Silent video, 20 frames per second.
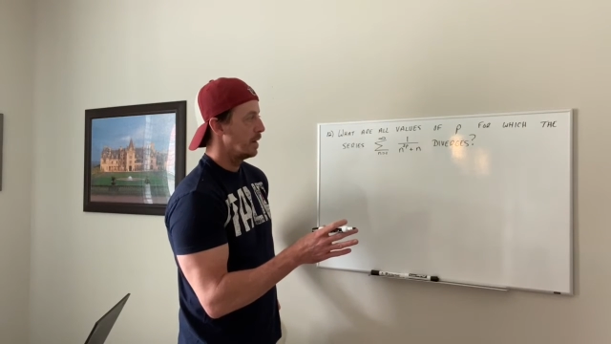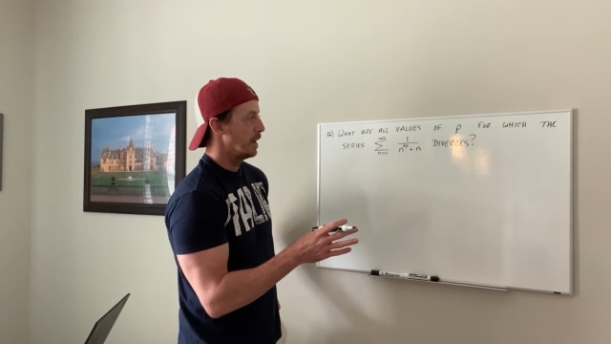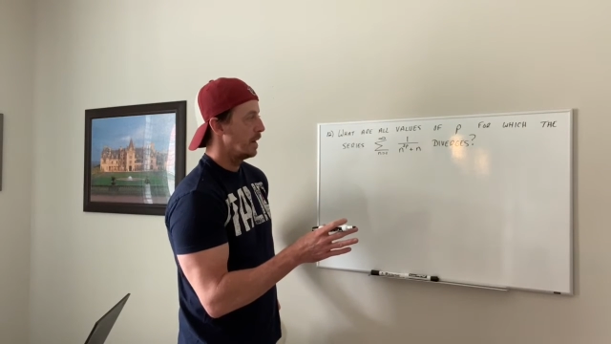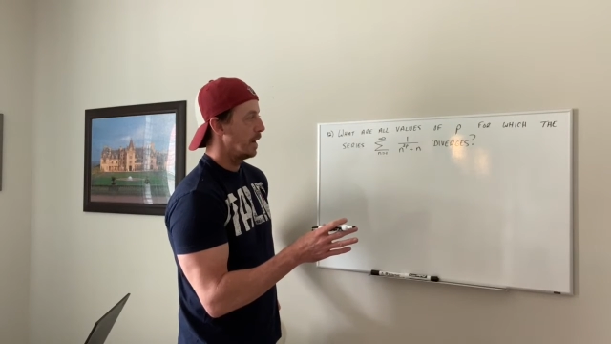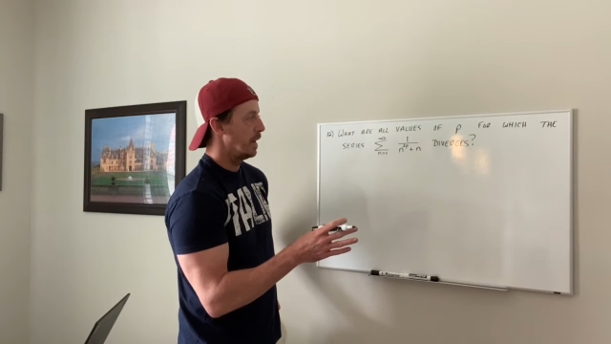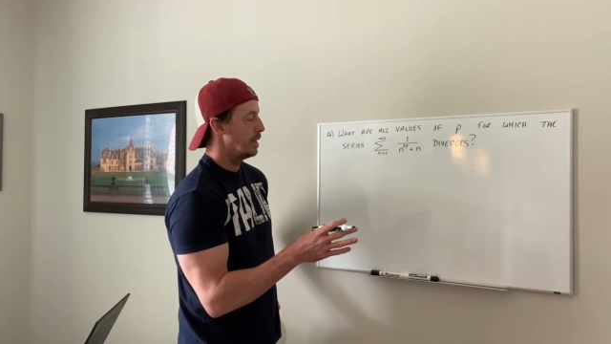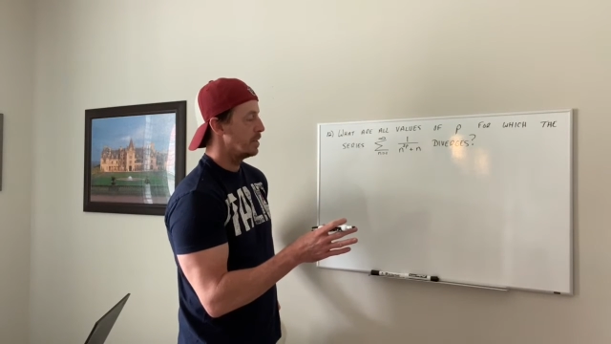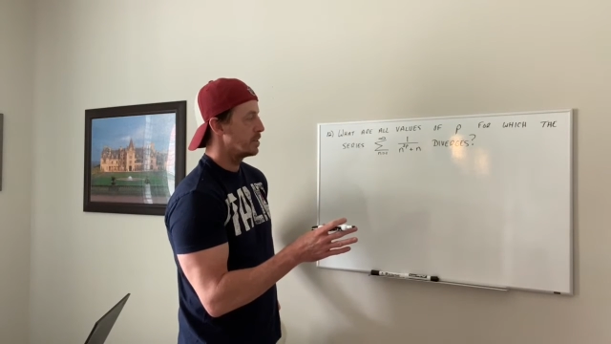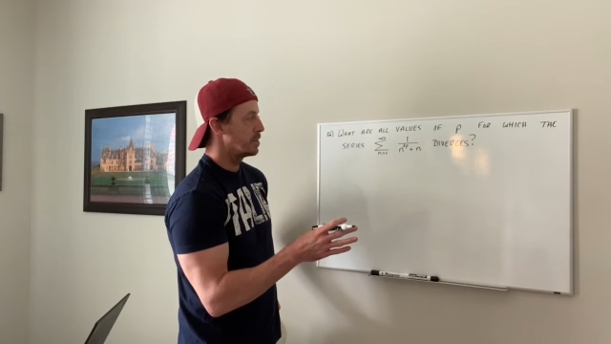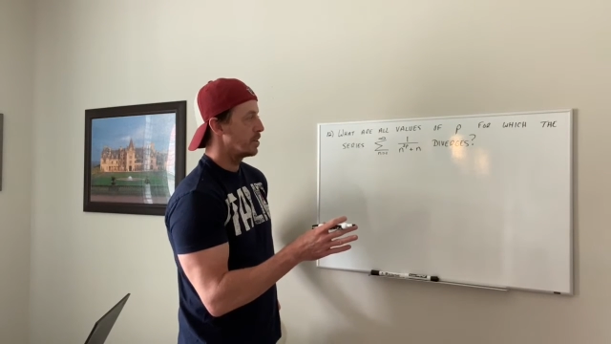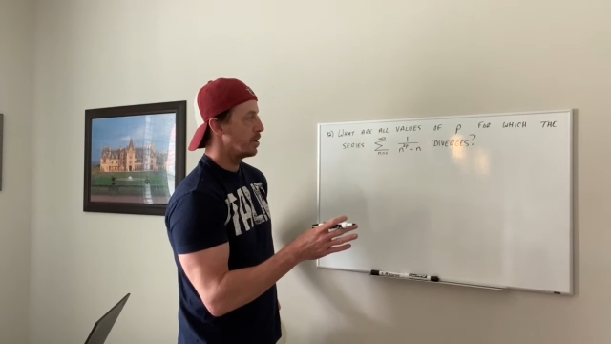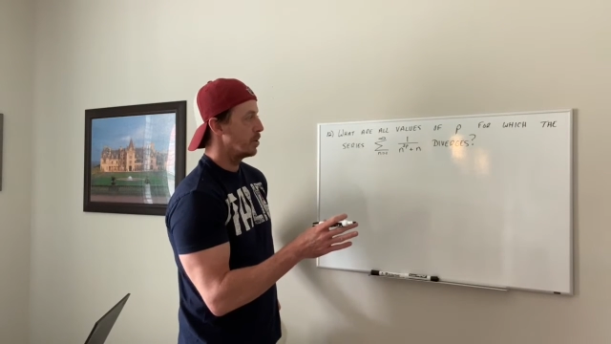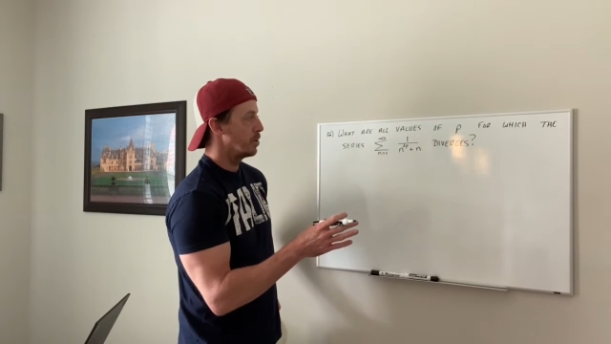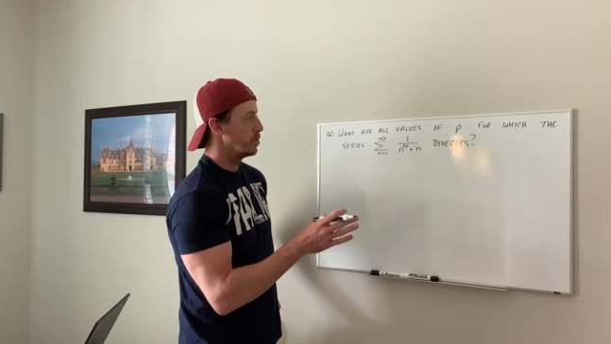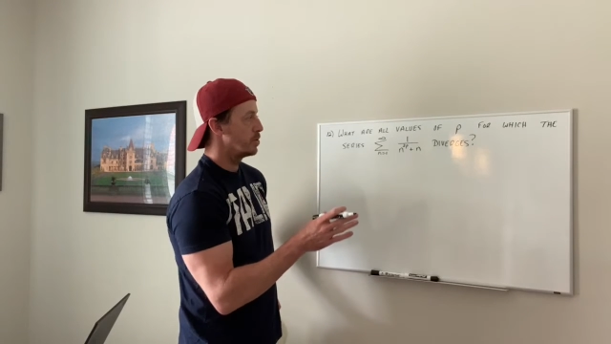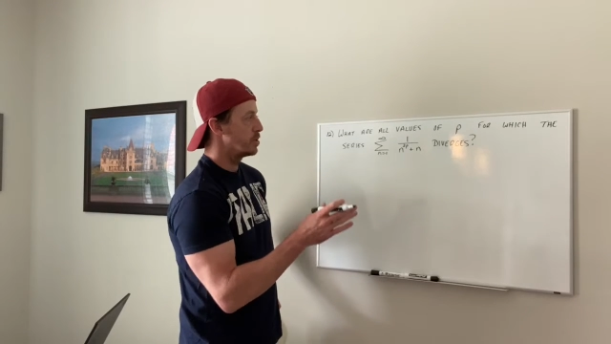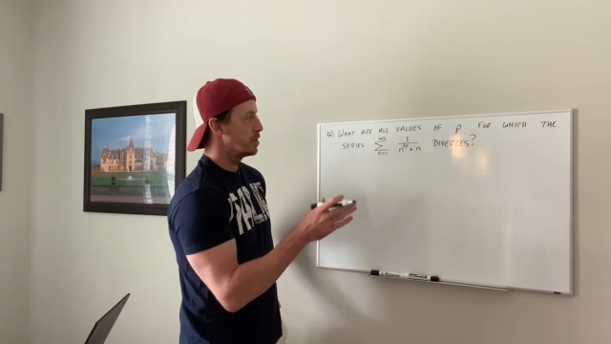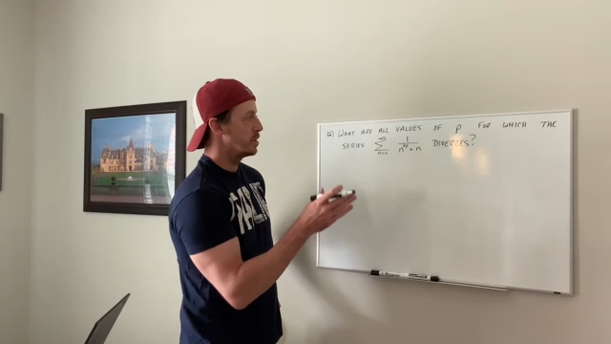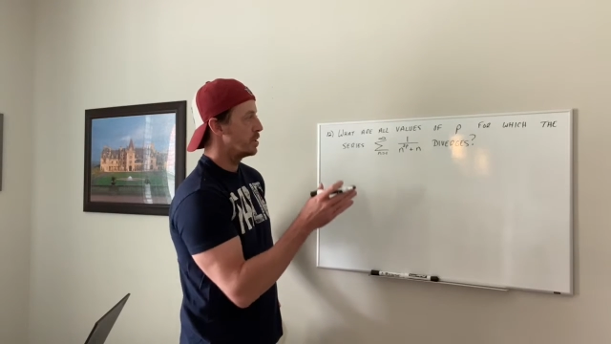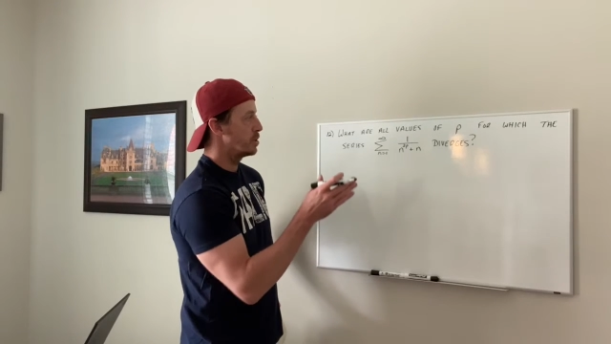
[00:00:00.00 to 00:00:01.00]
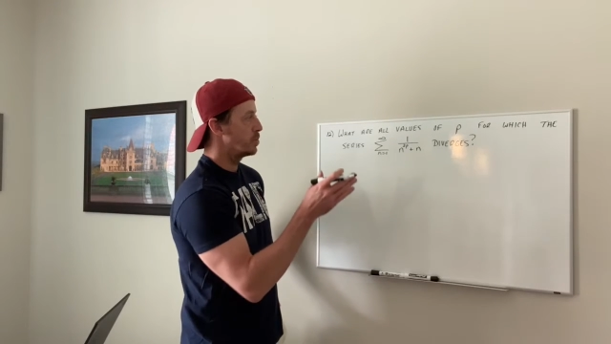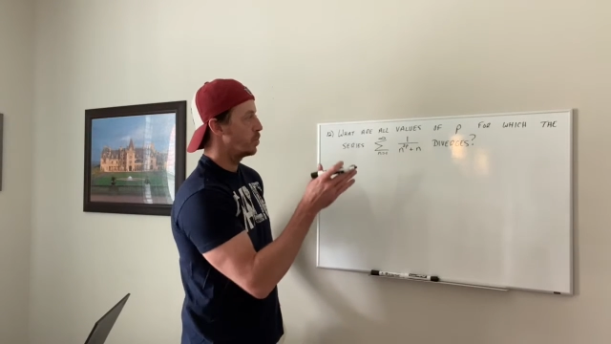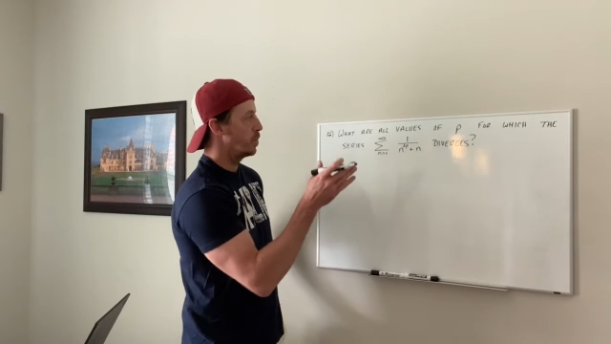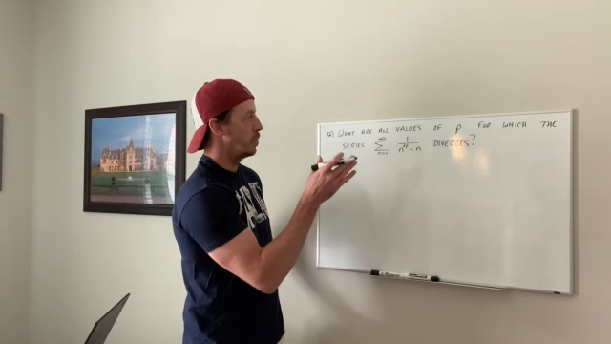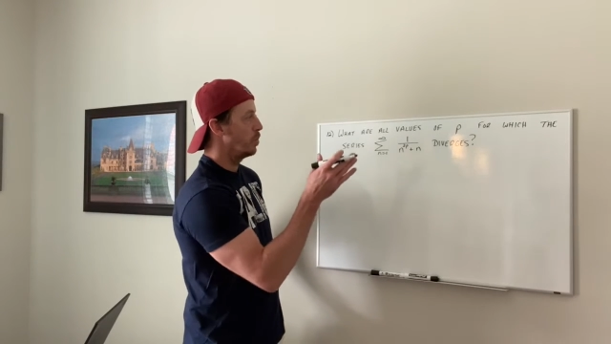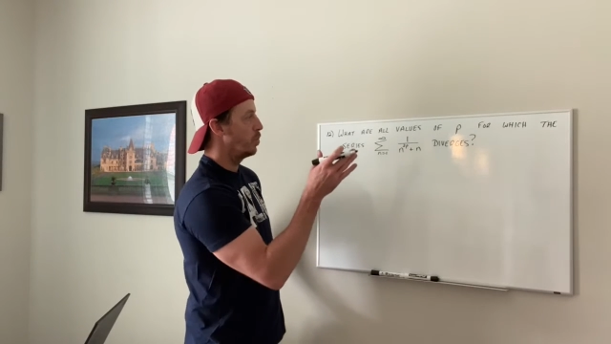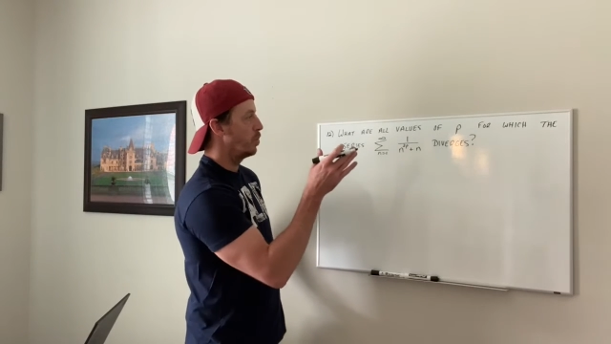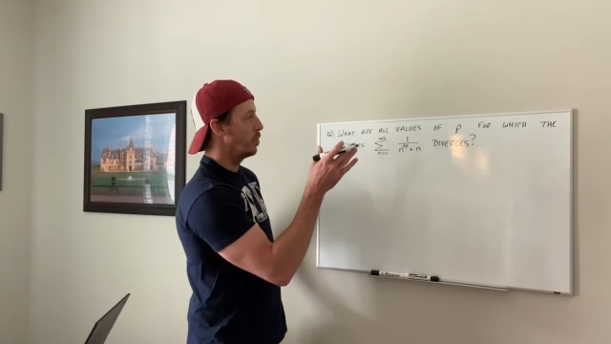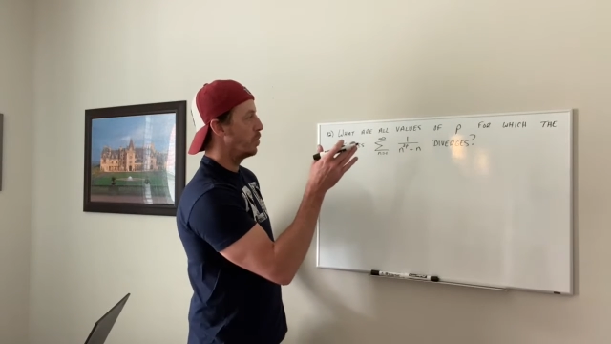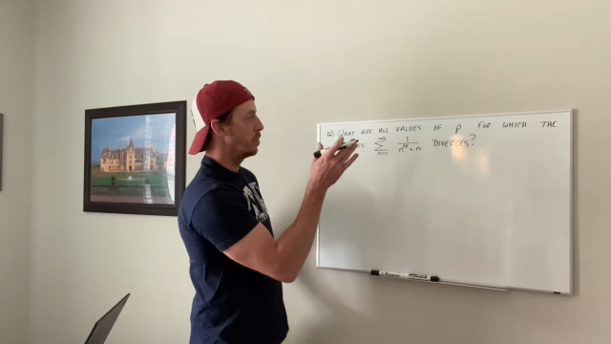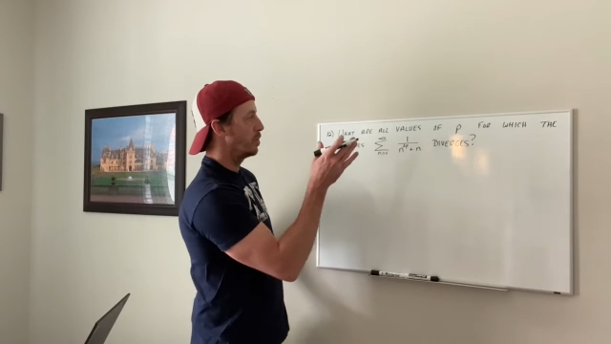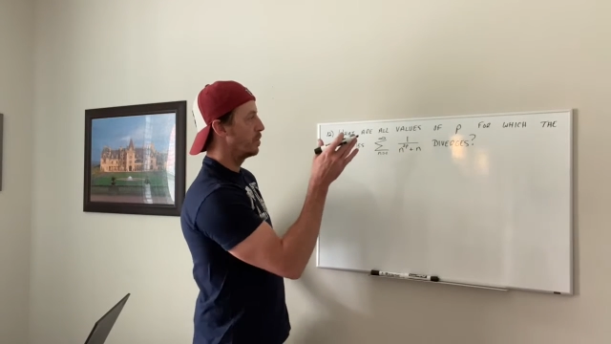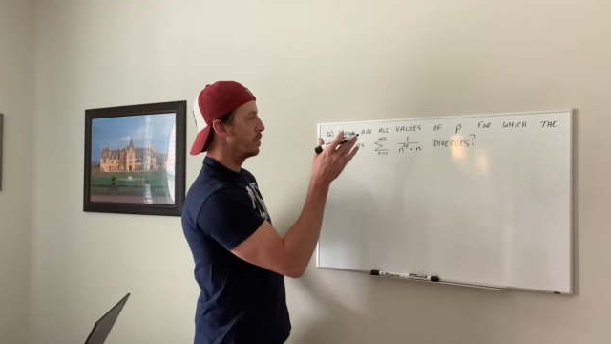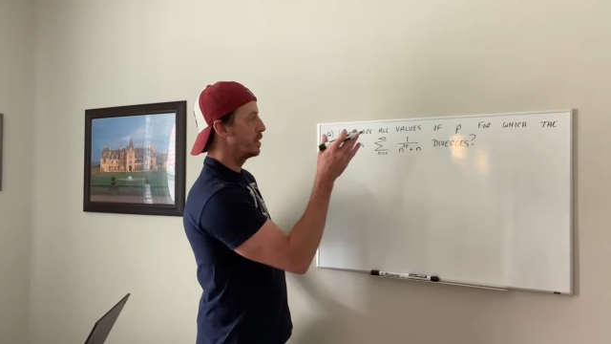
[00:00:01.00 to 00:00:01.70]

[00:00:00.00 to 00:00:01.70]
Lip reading: And so since we want